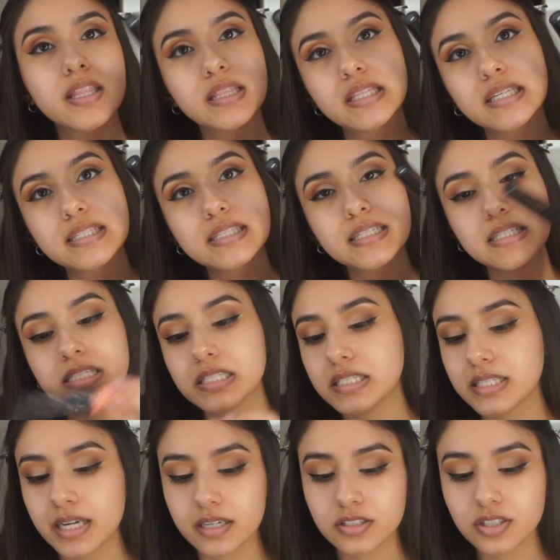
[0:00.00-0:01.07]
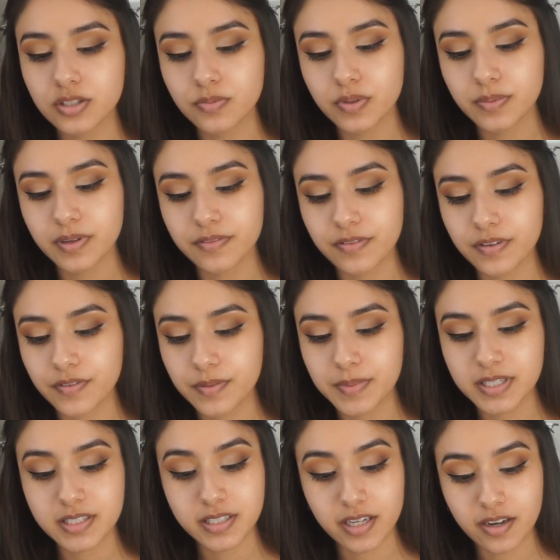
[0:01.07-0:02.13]
This is actually one of my favorite
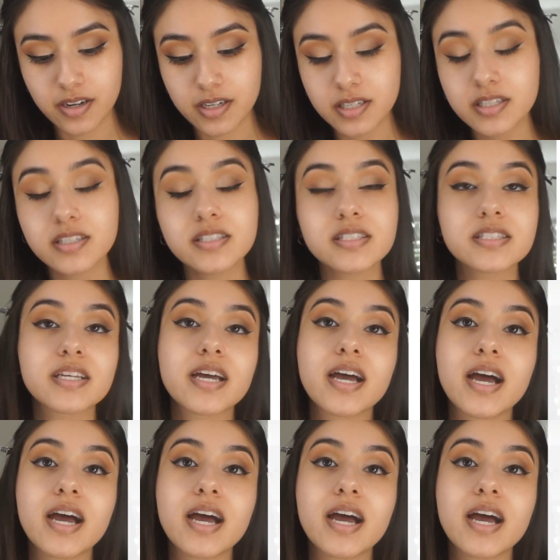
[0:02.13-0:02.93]
mascaras.